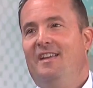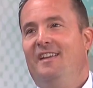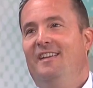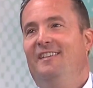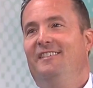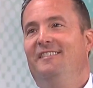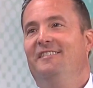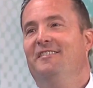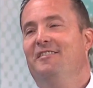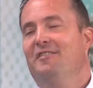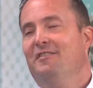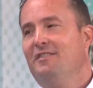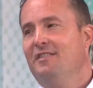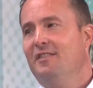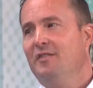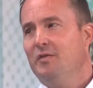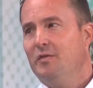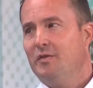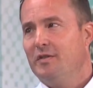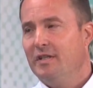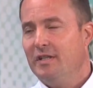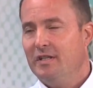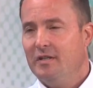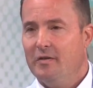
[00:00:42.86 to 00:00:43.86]
You know, it's
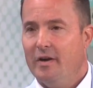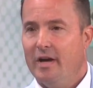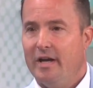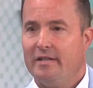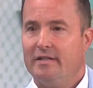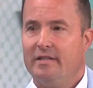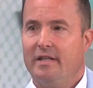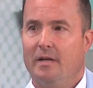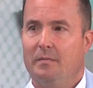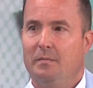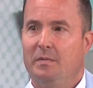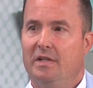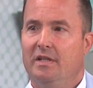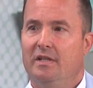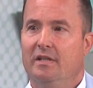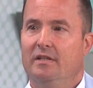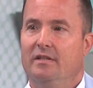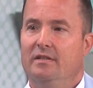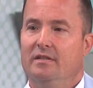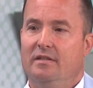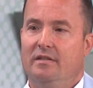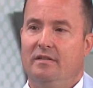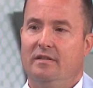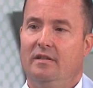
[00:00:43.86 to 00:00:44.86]
interesting you ask that
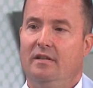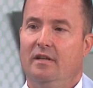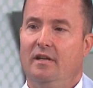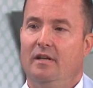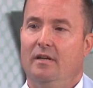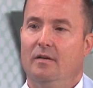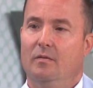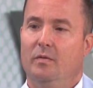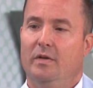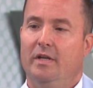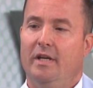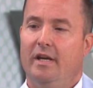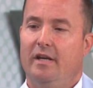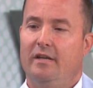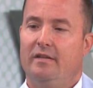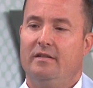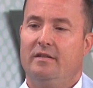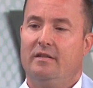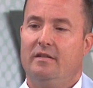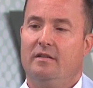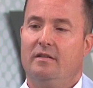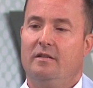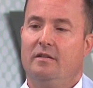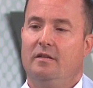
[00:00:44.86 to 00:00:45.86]
because we
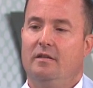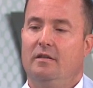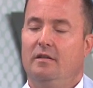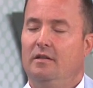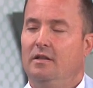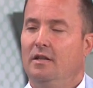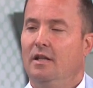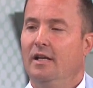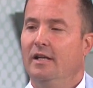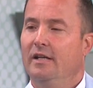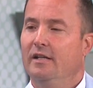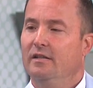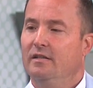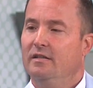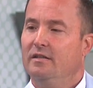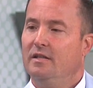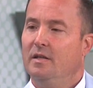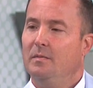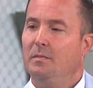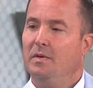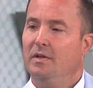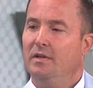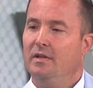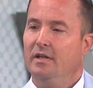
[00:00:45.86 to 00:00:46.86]
ask clients
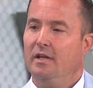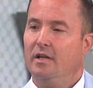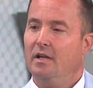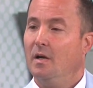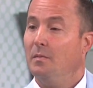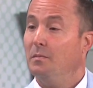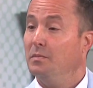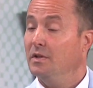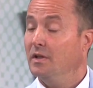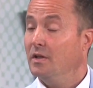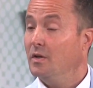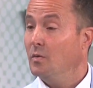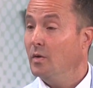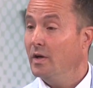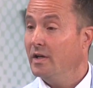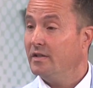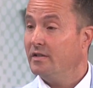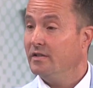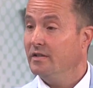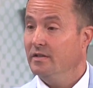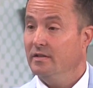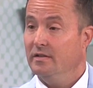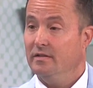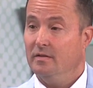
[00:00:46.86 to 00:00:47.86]
typically a couple of
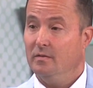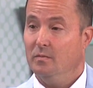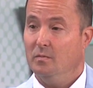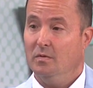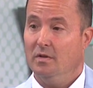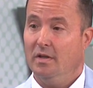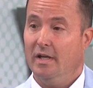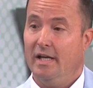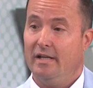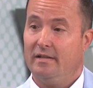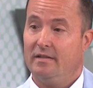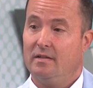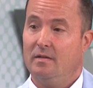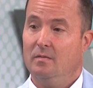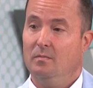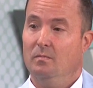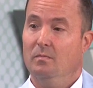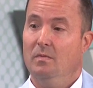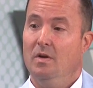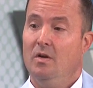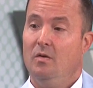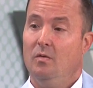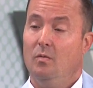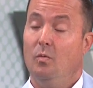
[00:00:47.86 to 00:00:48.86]
questions, and we'll ask
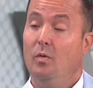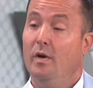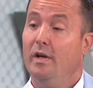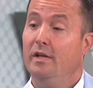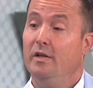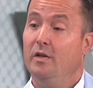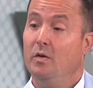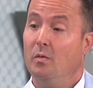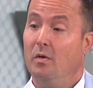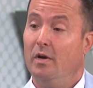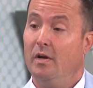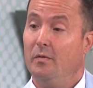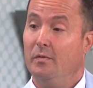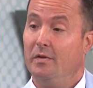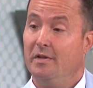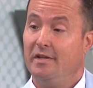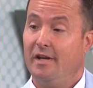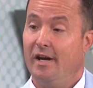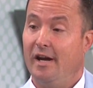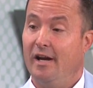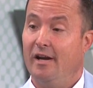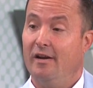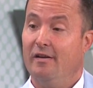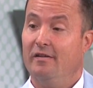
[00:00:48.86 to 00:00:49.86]
them, when do you want to
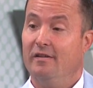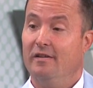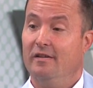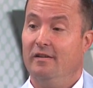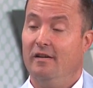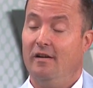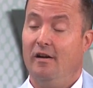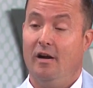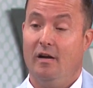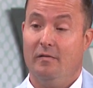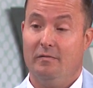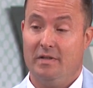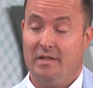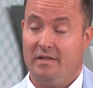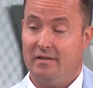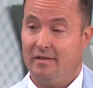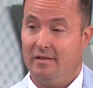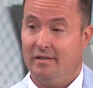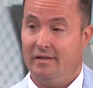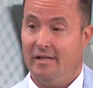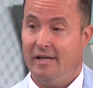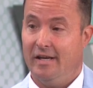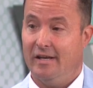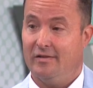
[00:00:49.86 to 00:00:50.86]
retire? And
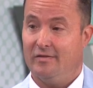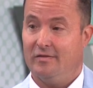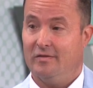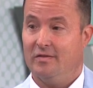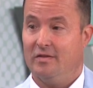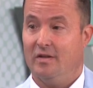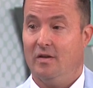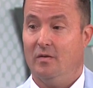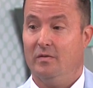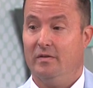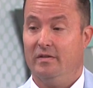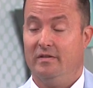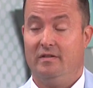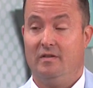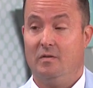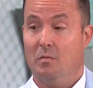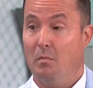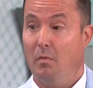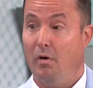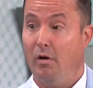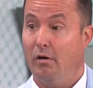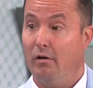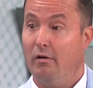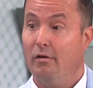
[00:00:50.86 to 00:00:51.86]
obviously the answer is always
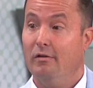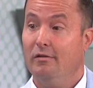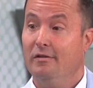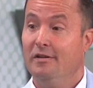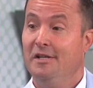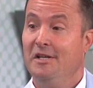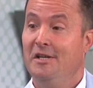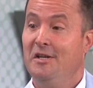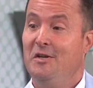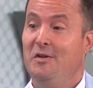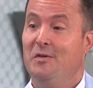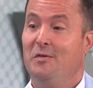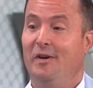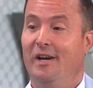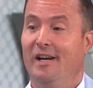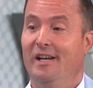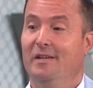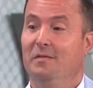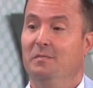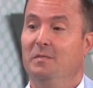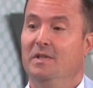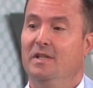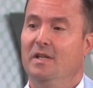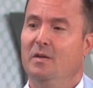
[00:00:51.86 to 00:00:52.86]
tomorrow,
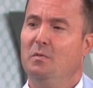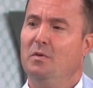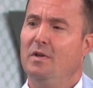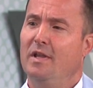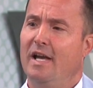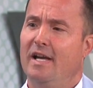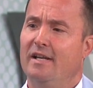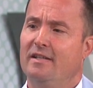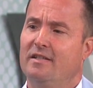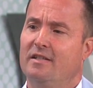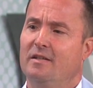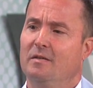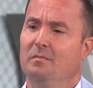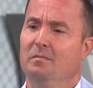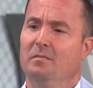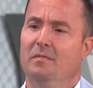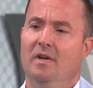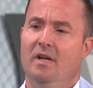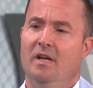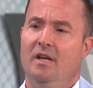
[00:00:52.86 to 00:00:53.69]
right? But then we'll ask them,